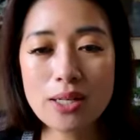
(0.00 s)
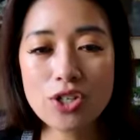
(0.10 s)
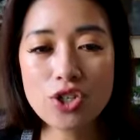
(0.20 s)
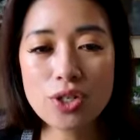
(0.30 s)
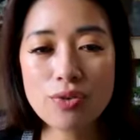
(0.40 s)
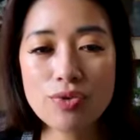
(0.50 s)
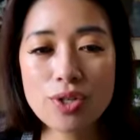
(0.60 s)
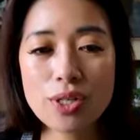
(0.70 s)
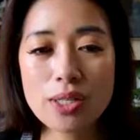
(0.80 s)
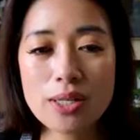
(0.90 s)

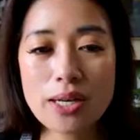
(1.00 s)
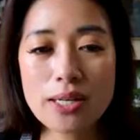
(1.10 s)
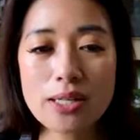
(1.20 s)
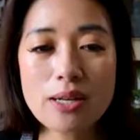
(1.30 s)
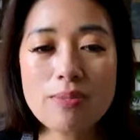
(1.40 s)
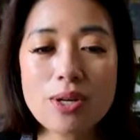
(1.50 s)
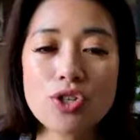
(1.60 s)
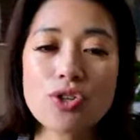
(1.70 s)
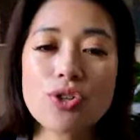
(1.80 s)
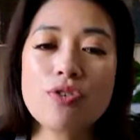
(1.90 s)
initiatives to test and
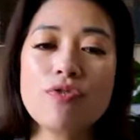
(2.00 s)
measure the